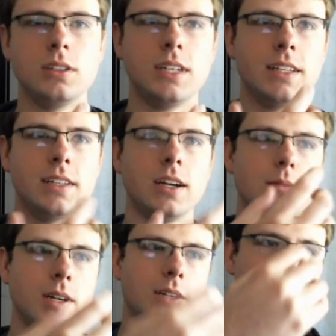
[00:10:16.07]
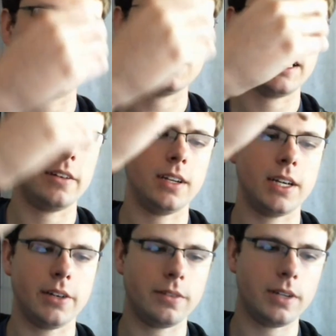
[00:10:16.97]
take the dot product with these higher and
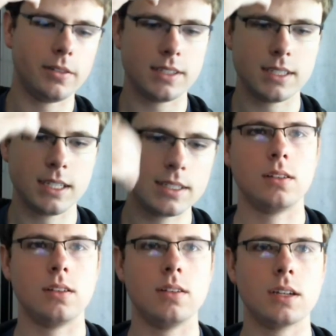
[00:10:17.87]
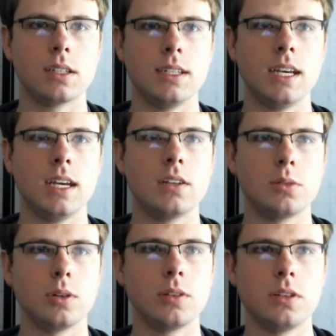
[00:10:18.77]
higher frequencies, you actually take
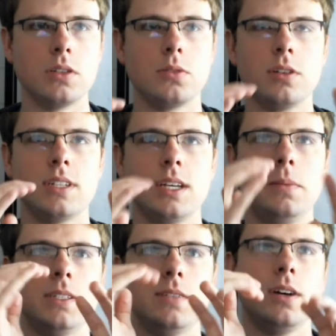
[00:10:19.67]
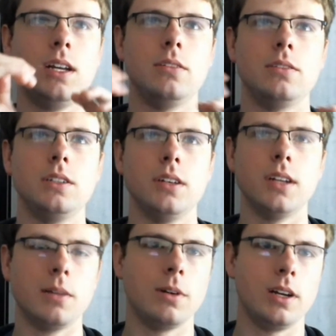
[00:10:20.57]
shorter and shorter segments of audio to do
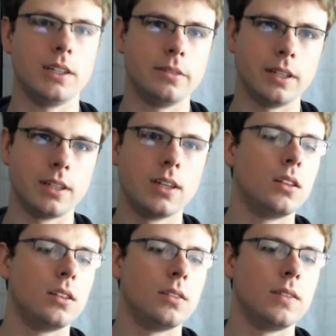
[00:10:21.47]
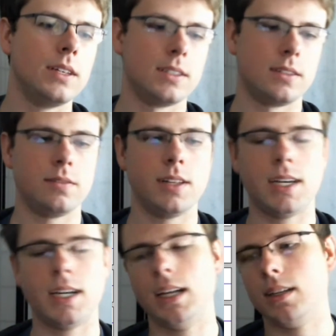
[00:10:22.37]
dot product with. The reason for
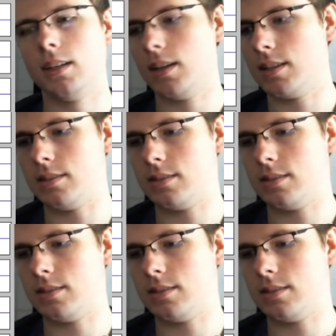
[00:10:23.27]
that is